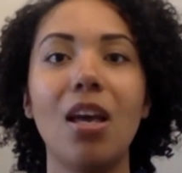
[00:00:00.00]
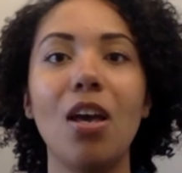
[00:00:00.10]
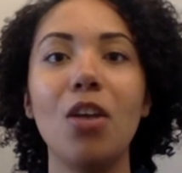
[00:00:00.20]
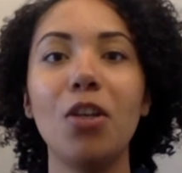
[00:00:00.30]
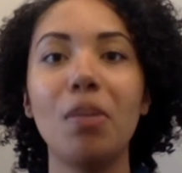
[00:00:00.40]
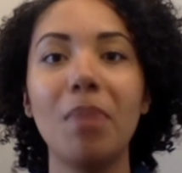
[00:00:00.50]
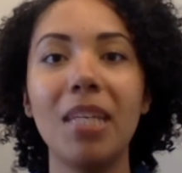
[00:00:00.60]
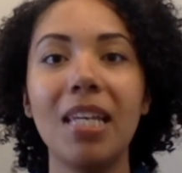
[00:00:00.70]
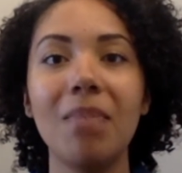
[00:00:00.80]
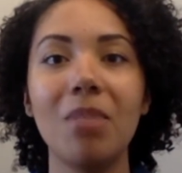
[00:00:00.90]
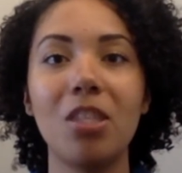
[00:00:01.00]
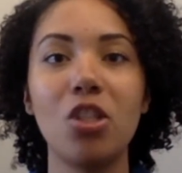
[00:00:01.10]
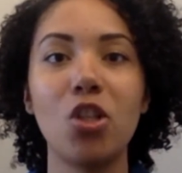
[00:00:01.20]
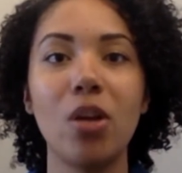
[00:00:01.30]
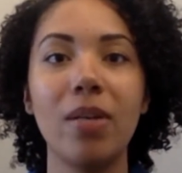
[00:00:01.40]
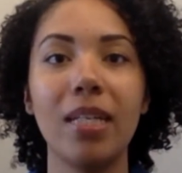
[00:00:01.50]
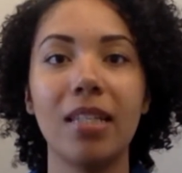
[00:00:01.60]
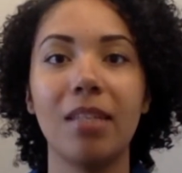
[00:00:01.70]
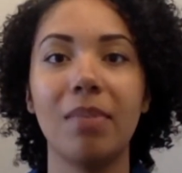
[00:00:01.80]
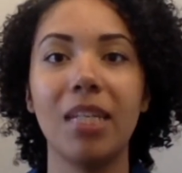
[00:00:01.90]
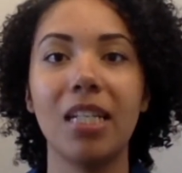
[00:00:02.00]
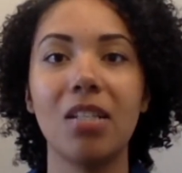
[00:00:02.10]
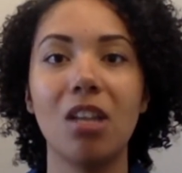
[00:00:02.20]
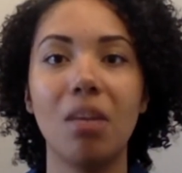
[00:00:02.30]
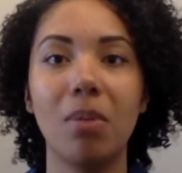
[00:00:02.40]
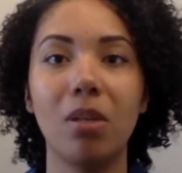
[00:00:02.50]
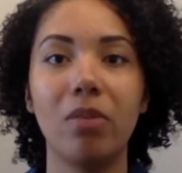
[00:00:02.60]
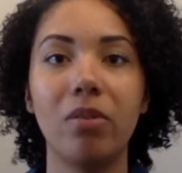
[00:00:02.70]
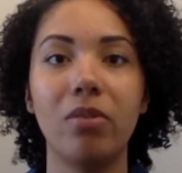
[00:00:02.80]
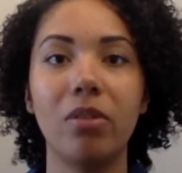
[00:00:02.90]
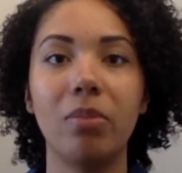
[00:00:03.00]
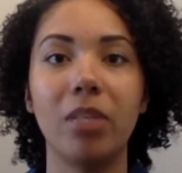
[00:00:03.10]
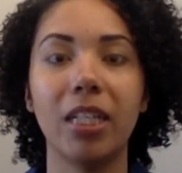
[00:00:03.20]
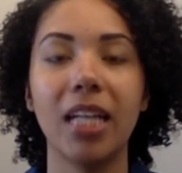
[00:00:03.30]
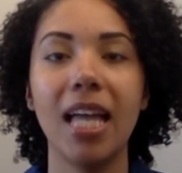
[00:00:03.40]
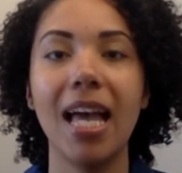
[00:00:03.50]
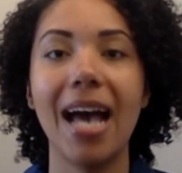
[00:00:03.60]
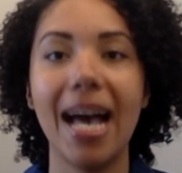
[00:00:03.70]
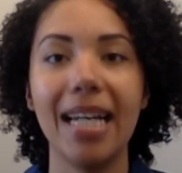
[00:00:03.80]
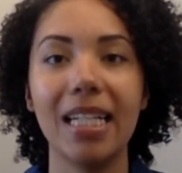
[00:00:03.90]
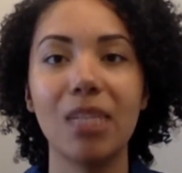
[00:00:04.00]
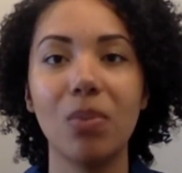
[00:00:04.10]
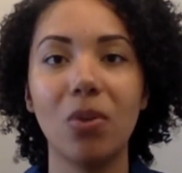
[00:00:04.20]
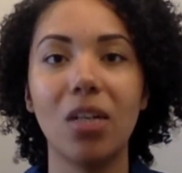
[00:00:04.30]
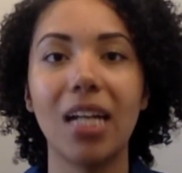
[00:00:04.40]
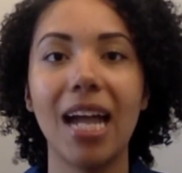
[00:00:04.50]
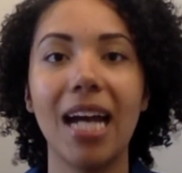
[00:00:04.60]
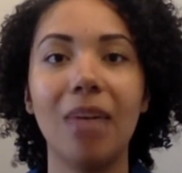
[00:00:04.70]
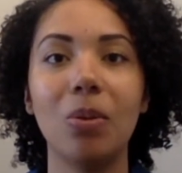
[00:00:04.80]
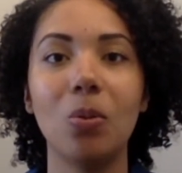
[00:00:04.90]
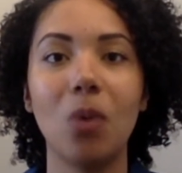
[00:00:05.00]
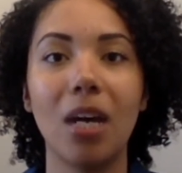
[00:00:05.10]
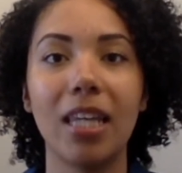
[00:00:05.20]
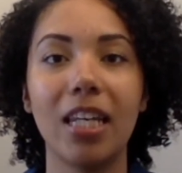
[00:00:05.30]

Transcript: You could begin with showing them an example of a rubric and exploring how and why they